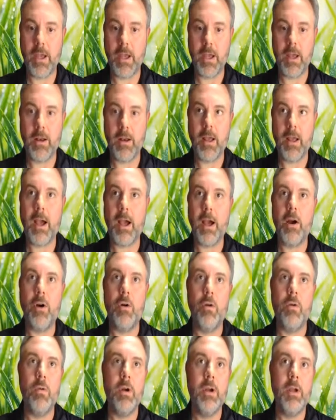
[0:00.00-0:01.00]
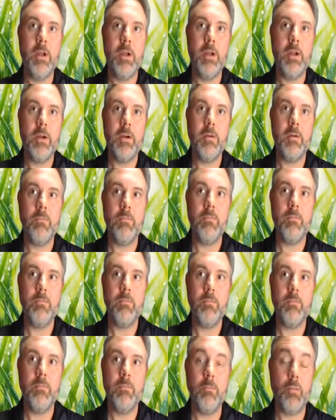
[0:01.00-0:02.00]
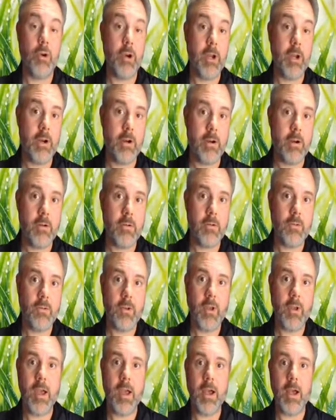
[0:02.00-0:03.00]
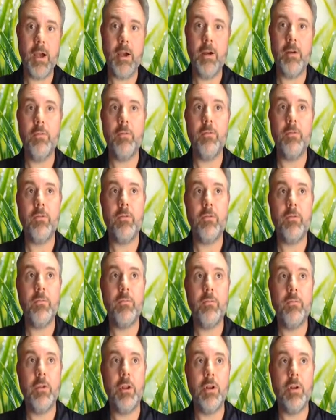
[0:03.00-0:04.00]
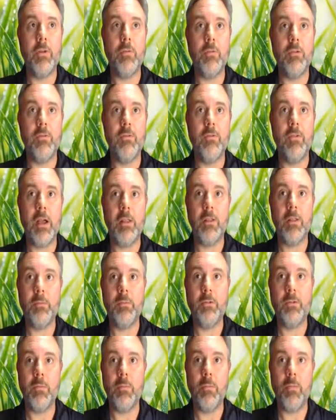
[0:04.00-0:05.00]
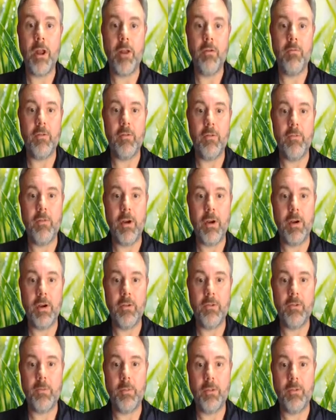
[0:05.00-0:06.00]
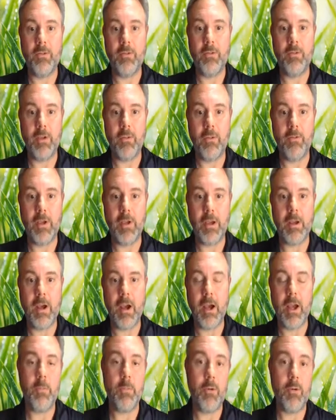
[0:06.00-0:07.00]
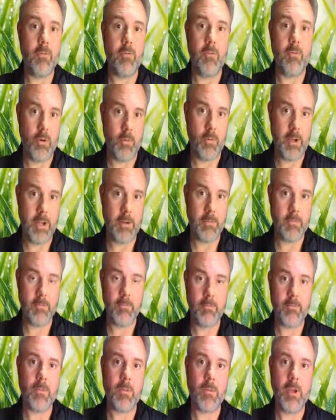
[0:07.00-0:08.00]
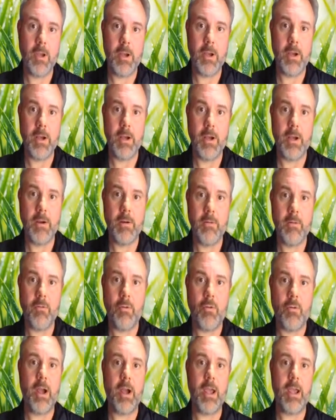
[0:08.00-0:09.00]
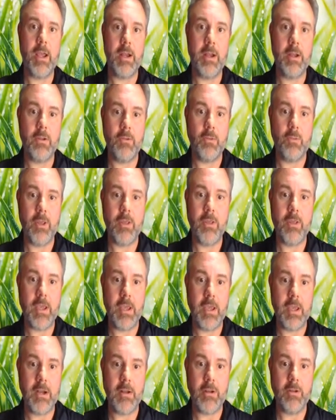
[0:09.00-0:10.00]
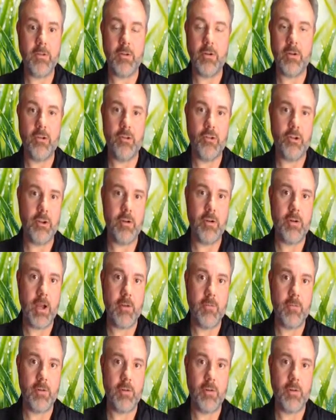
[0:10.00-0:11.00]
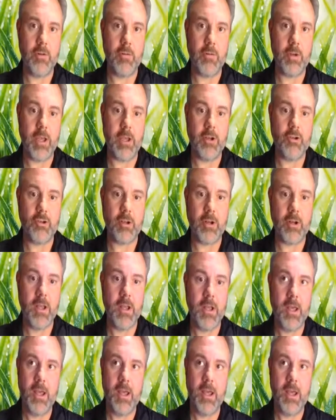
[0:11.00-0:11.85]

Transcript: at how breeders have developed and bred for very specific high performing varieties within a certain geographical location.